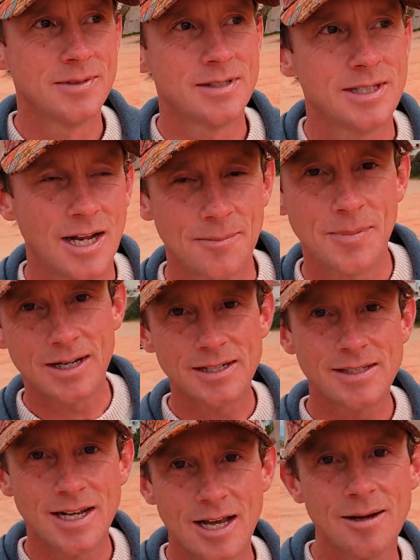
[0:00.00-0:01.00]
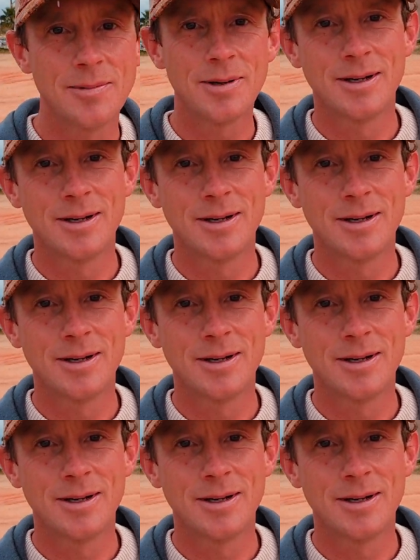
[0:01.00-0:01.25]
step by step,